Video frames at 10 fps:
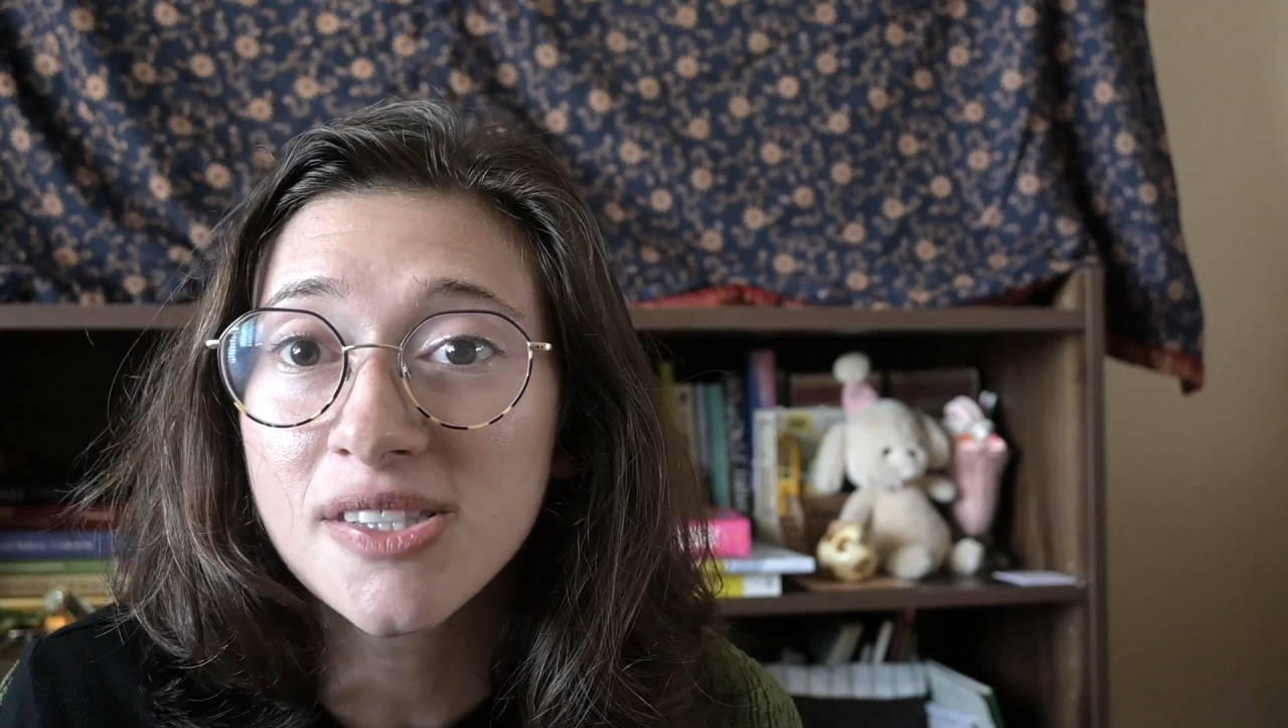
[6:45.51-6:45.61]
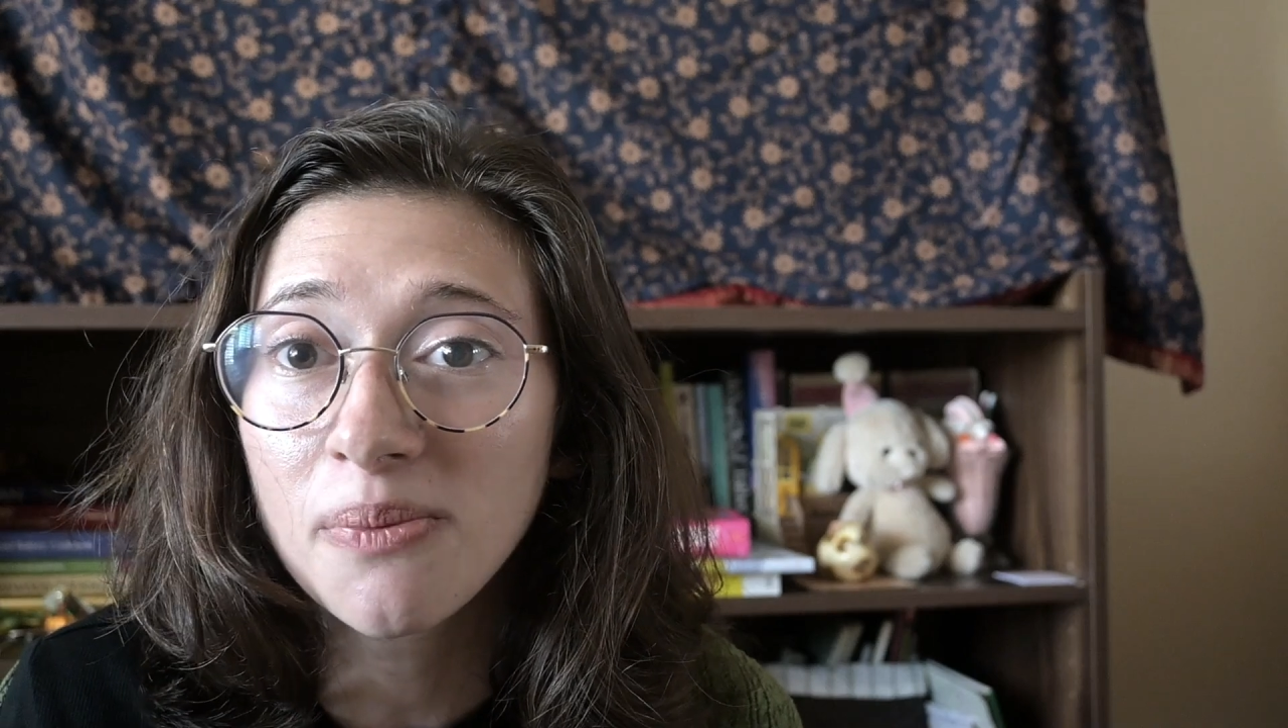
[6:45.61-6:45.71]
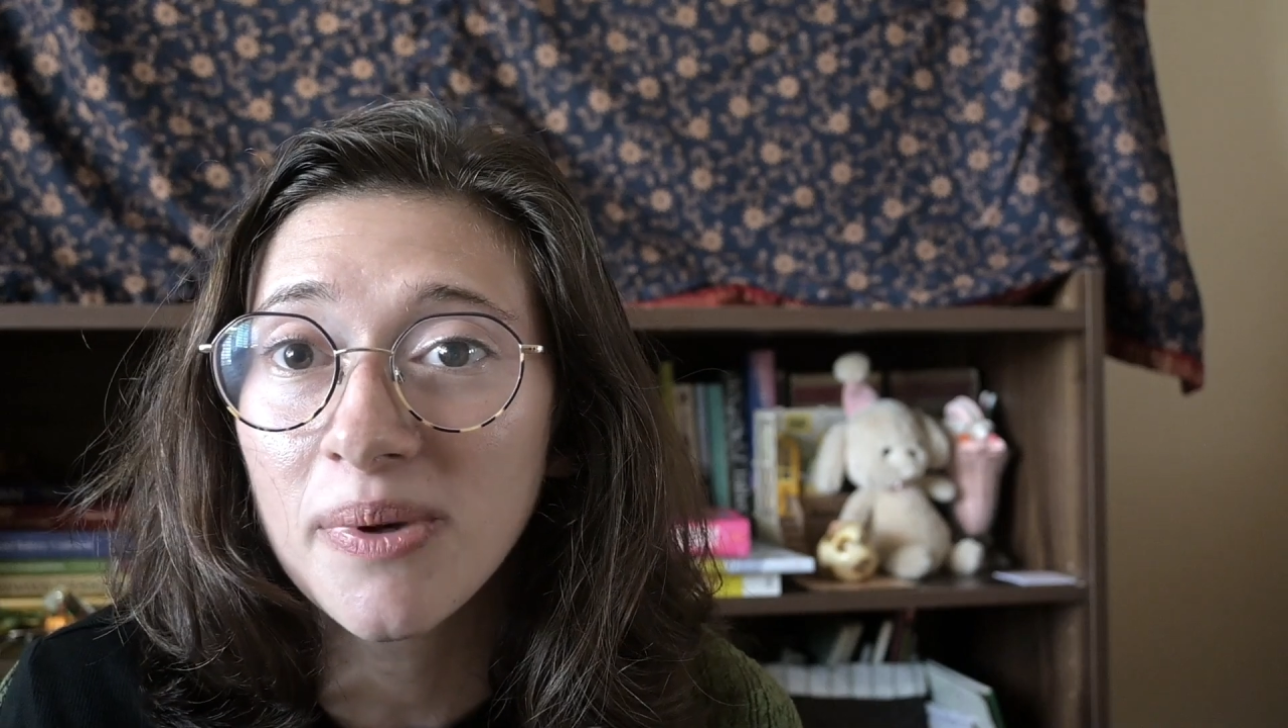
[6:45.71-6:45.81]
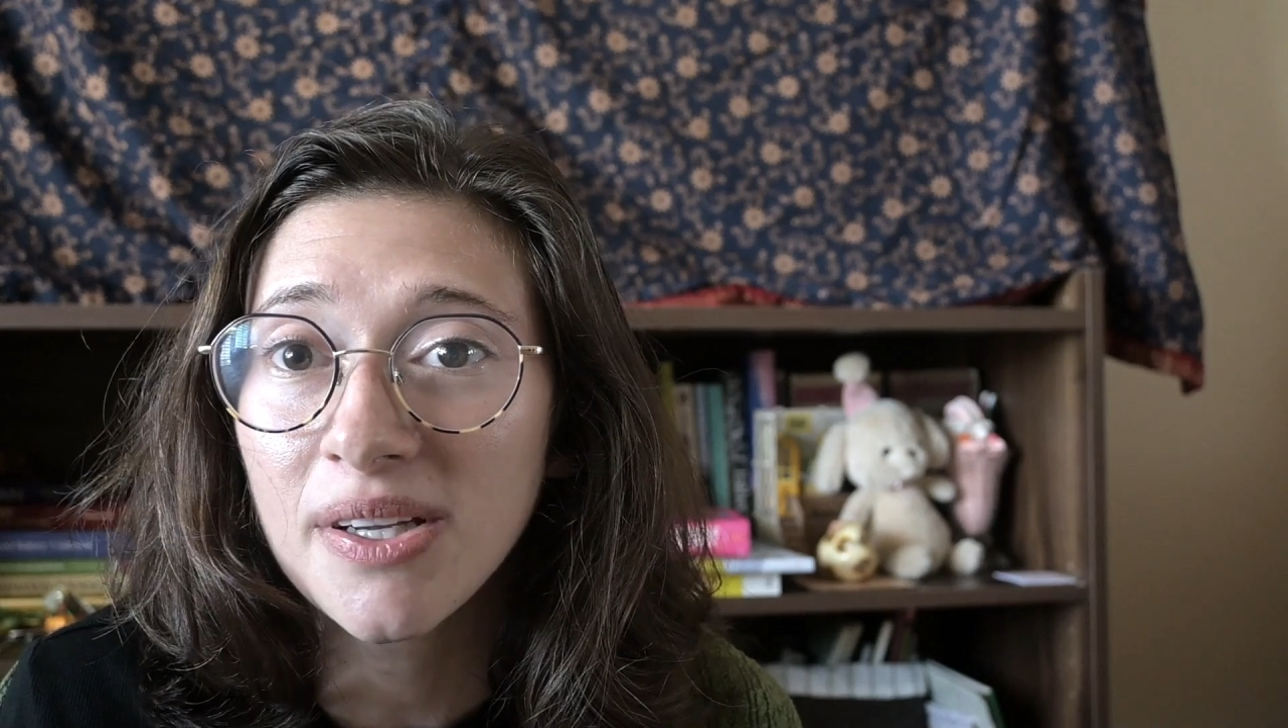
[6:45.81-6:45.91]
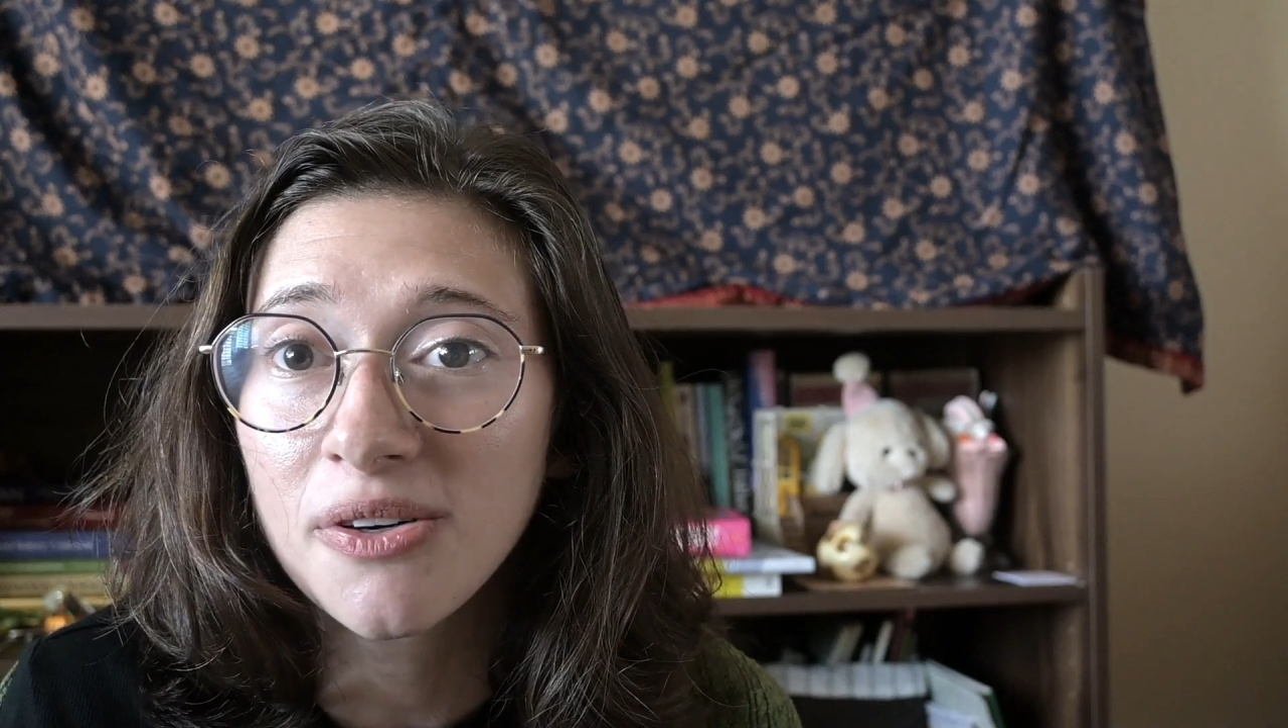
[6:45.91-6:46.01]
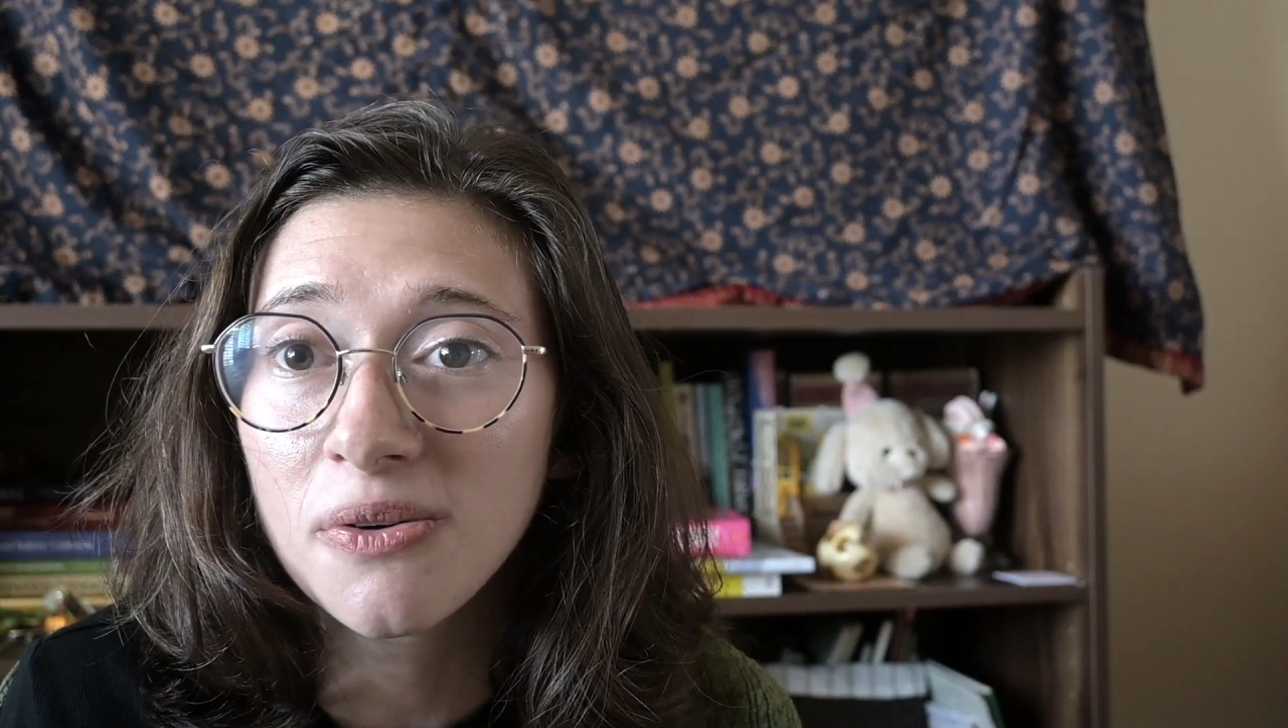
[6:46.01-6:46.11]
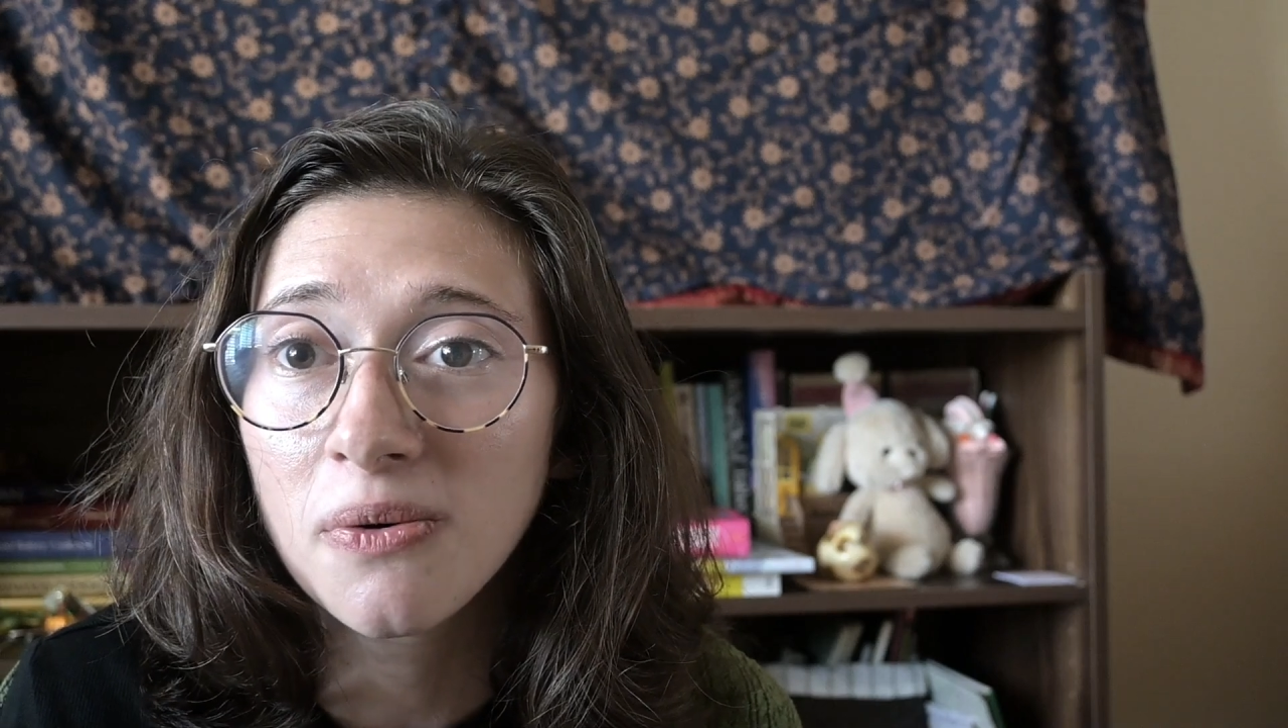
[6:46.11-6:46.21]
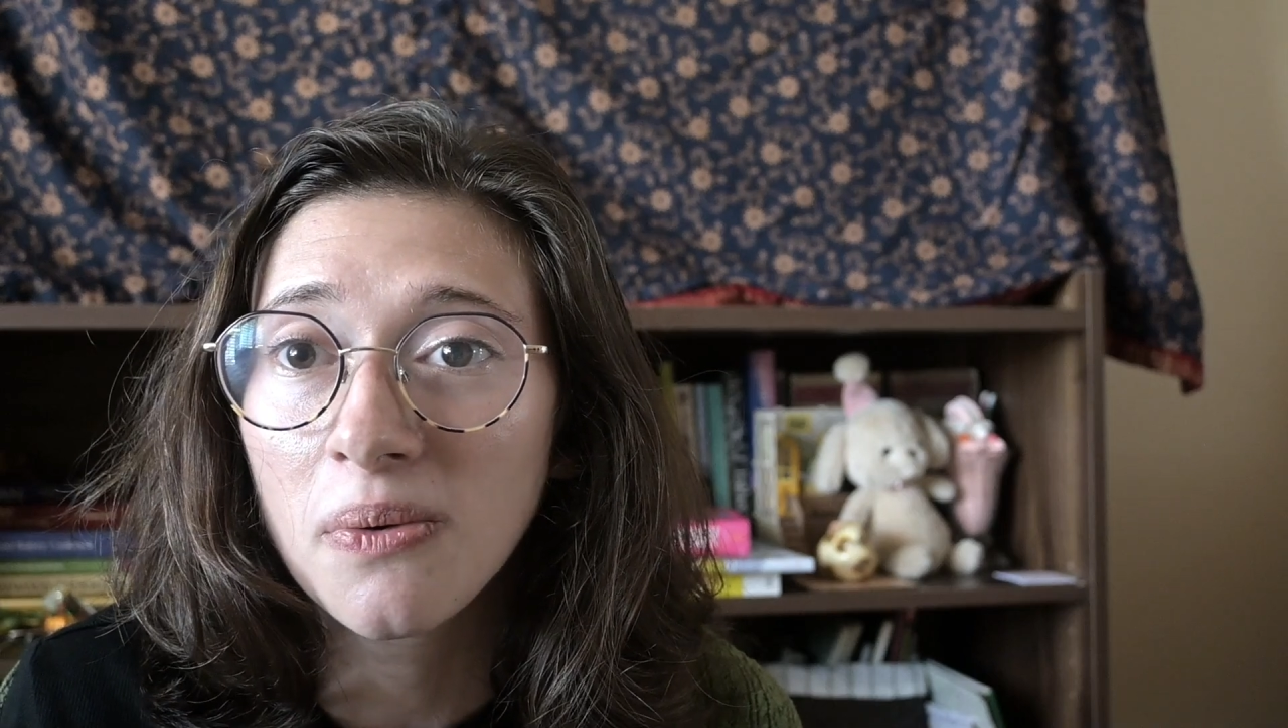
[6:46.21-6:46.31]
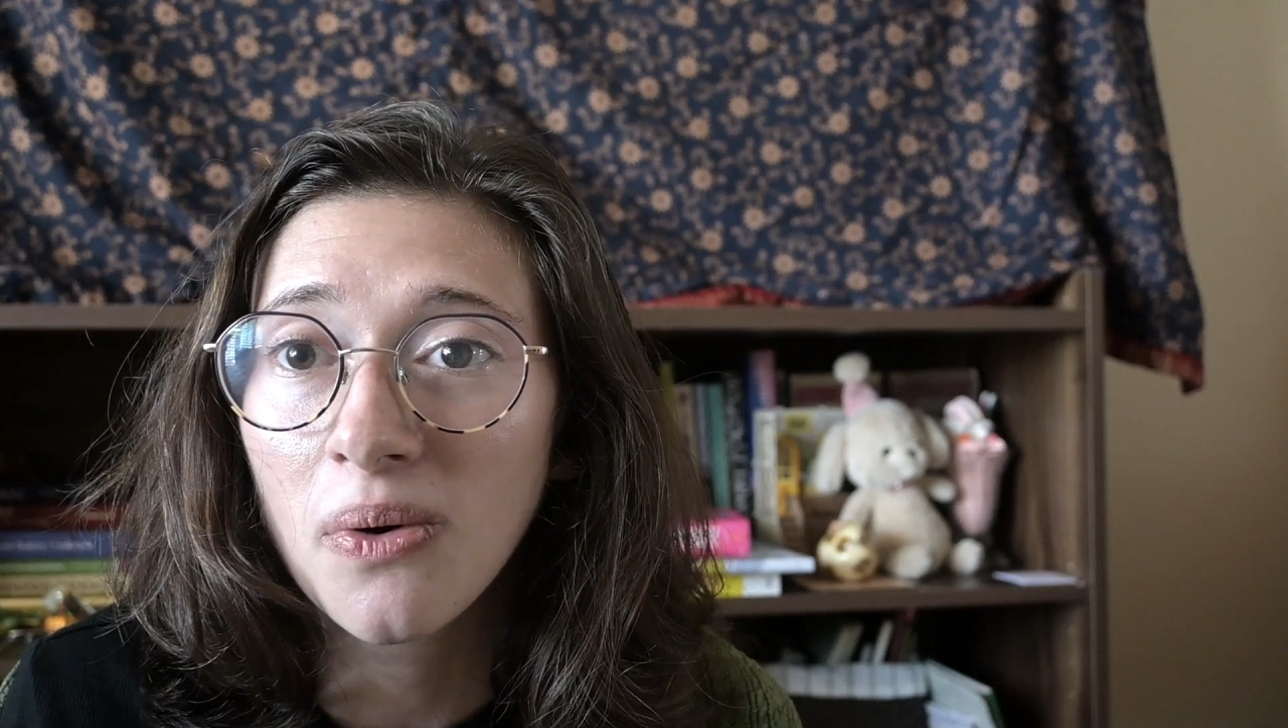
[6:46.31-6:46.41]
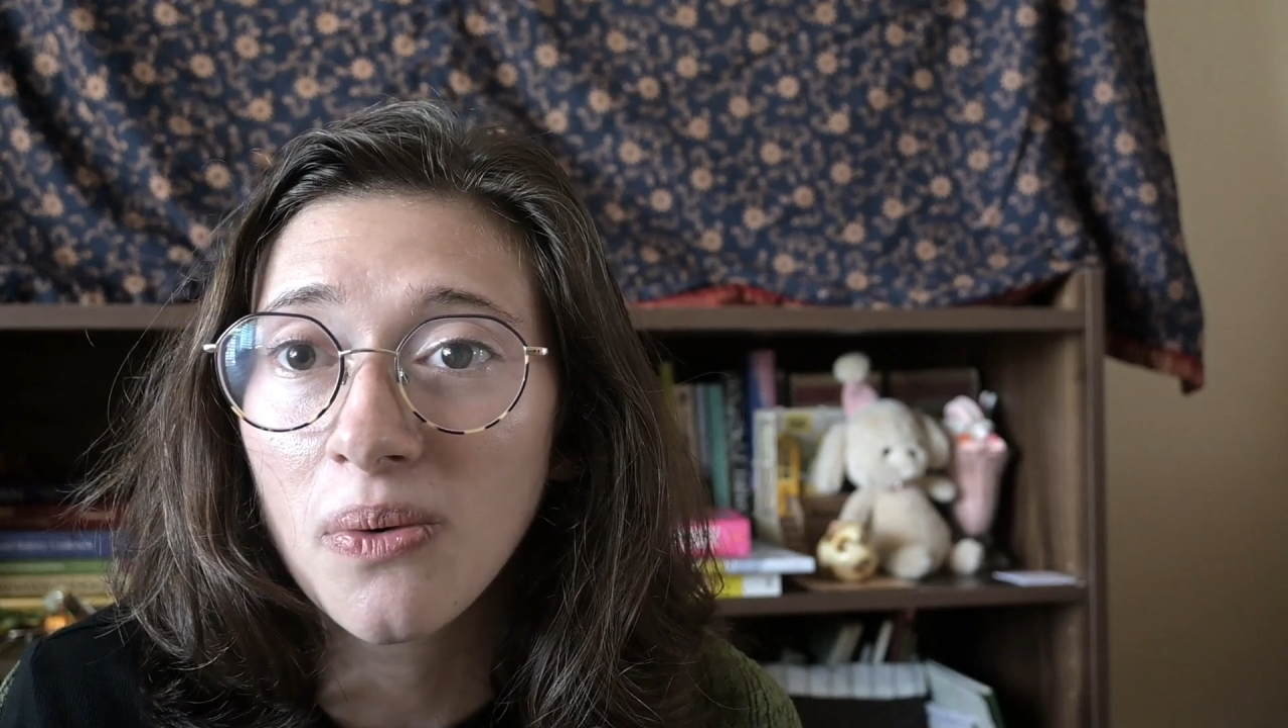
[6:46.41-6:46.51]
somebody
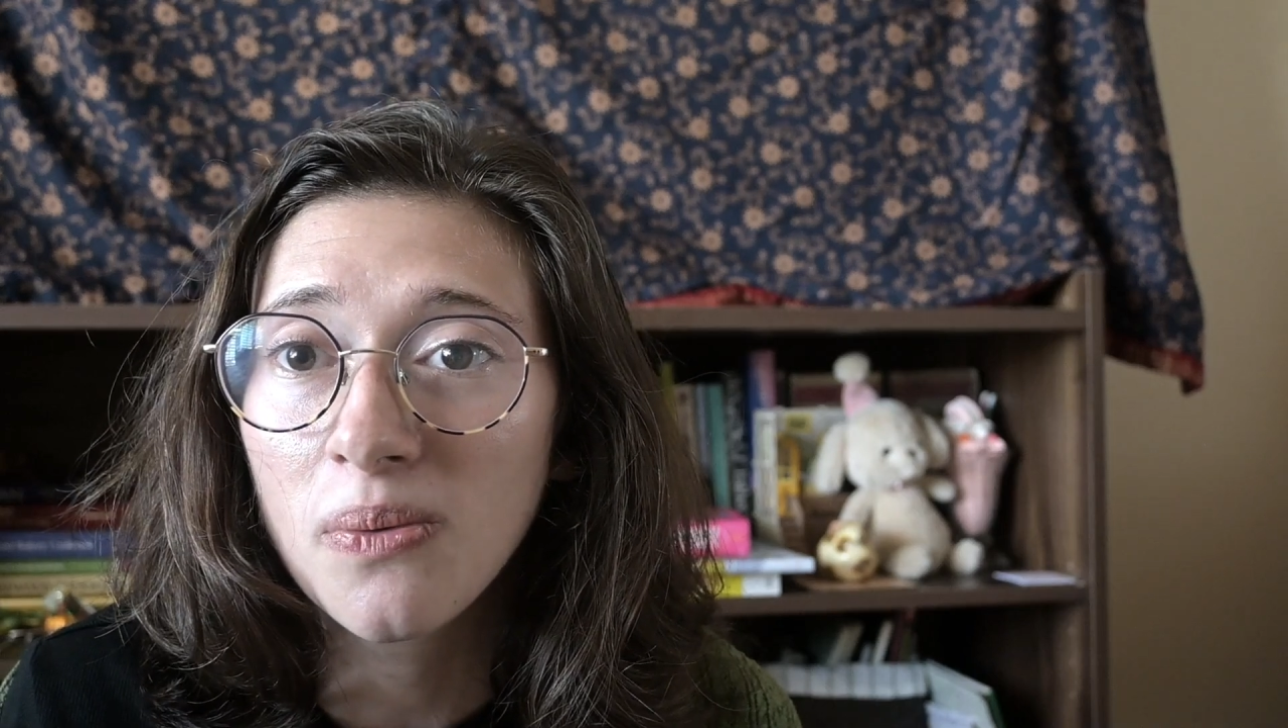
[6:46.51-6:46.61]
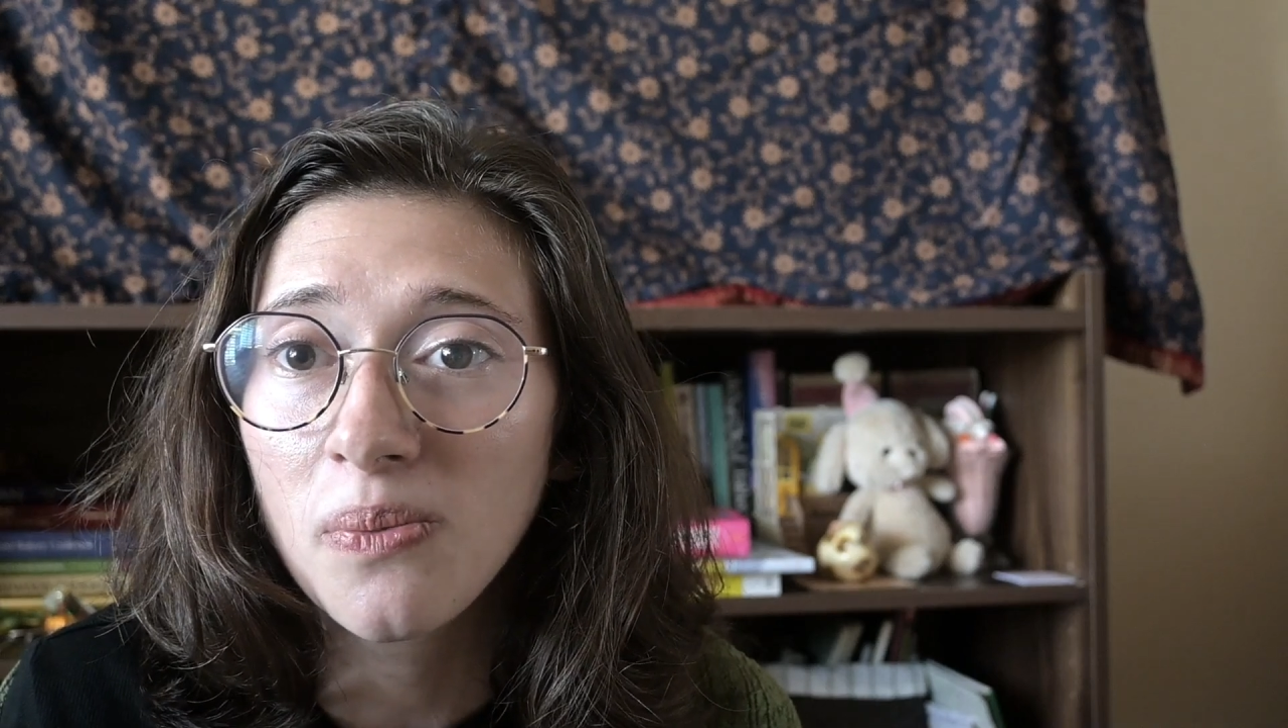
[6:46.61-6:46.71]
who